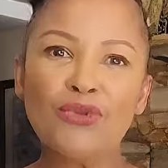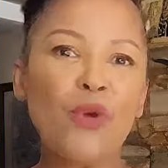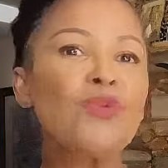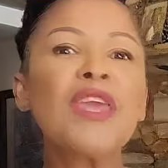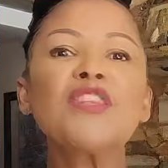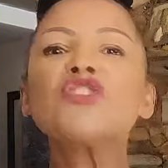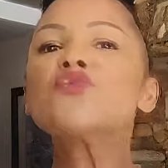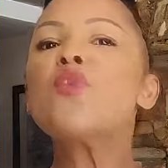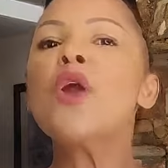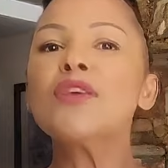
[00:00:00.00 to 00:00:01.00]
don't get
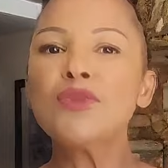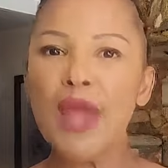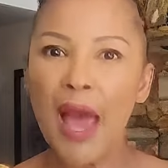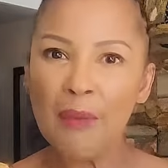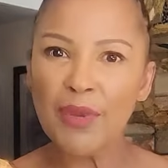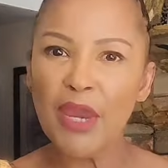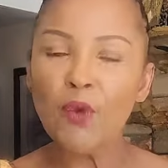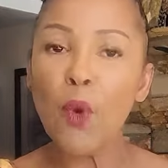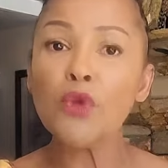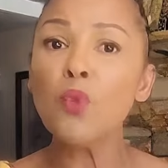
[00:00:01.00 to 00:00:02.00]
swallowed up
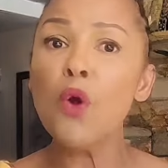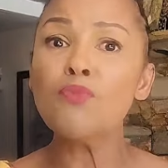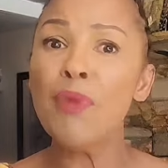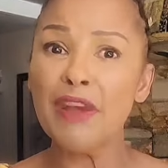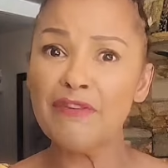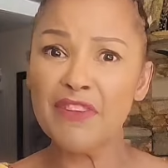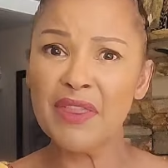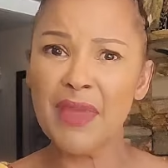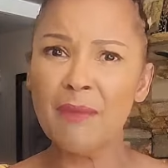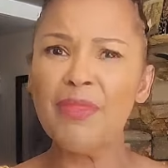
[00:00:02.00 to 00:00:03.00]
in what won't
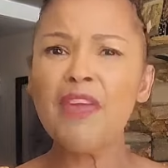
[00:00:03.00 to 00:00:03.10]
benefit them.